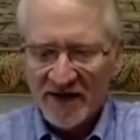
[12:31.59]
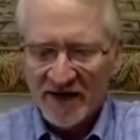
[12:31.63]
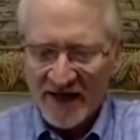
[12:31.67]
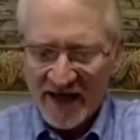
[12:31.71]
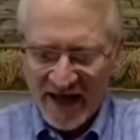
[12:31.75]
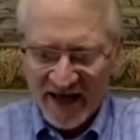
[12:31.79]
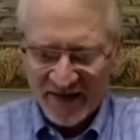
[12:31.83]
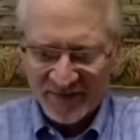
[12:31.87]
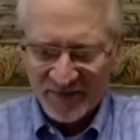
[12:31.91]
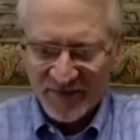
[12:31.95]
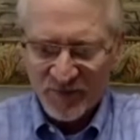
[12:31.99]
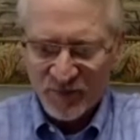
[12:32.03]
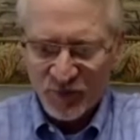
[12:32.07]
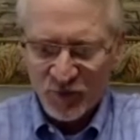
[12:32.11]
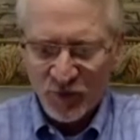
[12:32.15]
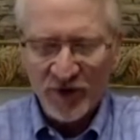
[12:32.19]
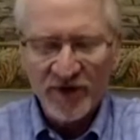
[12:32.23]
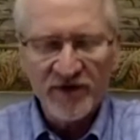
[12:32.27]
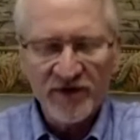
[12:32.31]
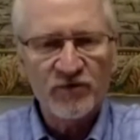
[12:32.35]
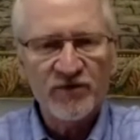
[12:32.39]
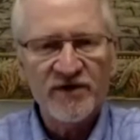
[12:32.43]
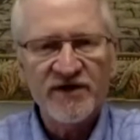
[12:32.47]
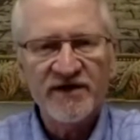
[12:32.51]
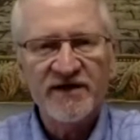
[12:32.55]
at the
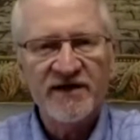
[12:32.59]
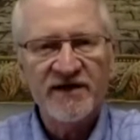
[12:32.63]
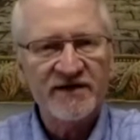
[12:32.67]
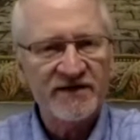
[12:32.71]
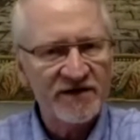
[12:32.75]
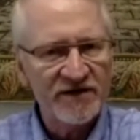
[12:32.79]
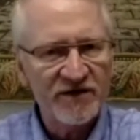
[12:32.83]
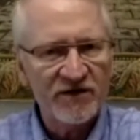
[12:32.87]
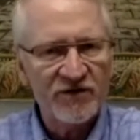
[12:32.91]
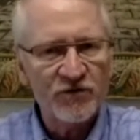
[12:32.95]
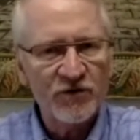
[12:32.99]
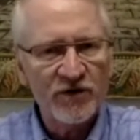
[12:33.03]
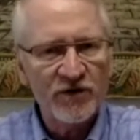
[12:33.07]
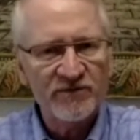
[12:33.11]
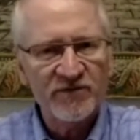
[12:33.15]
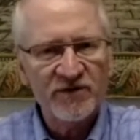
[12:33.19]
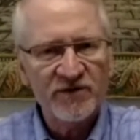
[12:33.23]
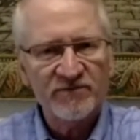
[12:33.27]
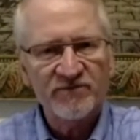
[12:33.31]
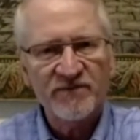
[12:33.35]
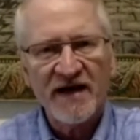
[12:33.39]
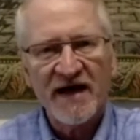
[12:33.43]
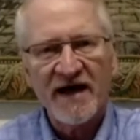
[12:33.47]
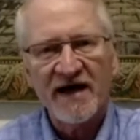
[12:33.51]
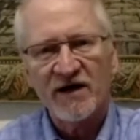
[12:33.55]
point we get the equipment
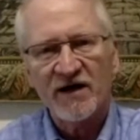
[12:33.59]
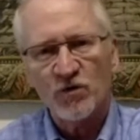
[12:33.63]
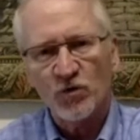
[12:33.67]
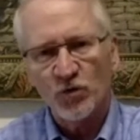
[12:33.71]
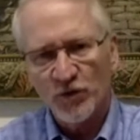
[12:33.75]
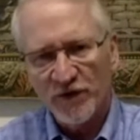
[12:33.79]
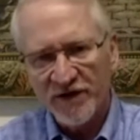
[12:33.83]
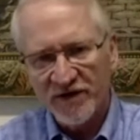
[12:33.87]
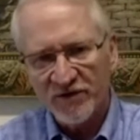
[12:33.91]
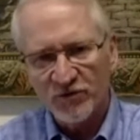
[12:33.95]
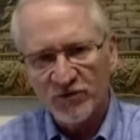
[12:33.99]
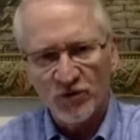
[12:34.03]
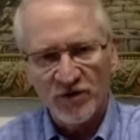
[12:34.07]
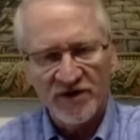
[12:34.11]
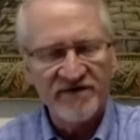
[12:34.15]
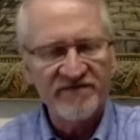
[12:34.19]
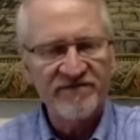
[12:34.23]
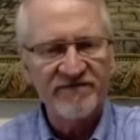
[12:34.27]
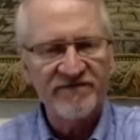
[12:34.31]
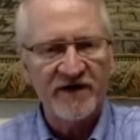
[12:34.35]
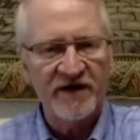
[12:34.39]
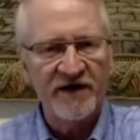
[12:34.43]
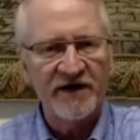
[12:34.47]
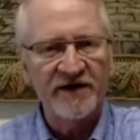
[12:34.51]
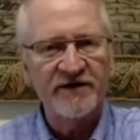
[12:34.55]
back, we
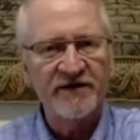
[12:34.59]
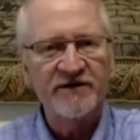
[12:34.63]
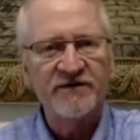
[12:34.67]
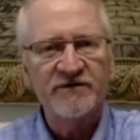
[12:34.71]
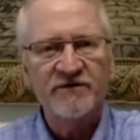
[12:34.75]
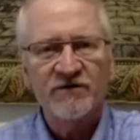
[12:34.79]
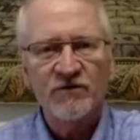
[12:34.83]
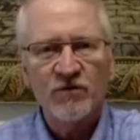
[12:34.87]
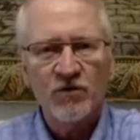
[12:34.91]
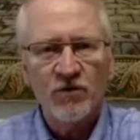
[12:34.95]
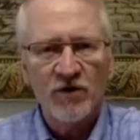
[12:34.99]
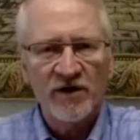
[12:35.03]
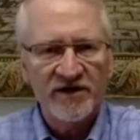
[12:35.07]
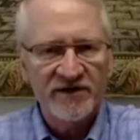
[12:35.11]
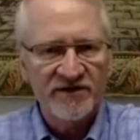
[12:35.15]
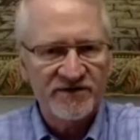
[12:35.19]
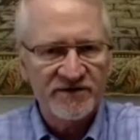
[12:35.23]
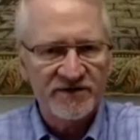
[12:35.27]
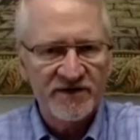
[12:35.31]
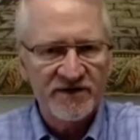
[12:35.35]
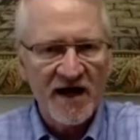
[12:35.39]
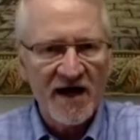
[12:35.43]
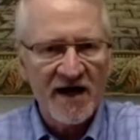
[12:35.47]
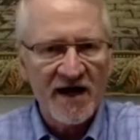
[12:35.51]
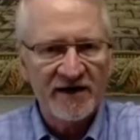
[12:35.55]
refund what is
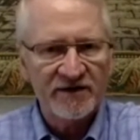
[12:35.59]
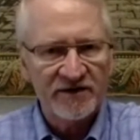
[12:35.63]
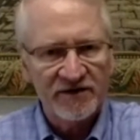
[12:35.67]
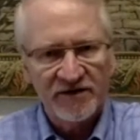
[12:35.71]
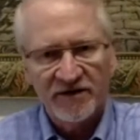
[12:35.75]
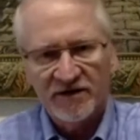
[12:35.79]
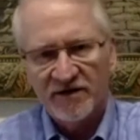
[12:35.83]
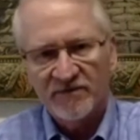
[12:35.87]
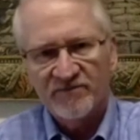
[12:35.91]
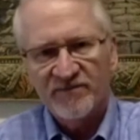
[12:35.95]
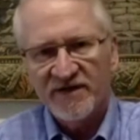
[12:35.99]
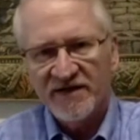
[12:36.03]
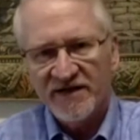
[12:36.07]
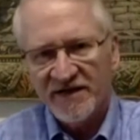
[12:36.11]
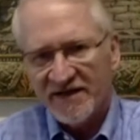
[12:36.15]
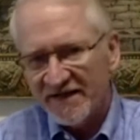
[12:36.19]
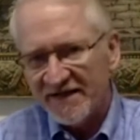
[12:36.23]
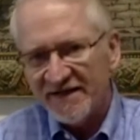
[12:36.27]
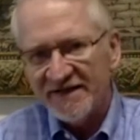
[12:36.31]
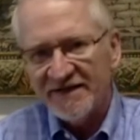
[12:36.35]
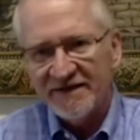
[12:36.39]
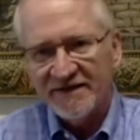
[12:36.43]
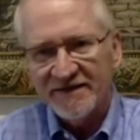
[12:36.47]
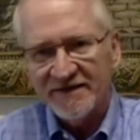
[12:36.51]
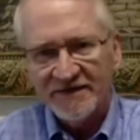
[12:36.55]
not going to be
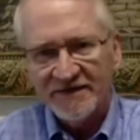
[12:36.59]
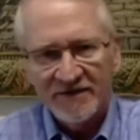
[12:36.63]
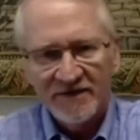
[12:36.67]
needed.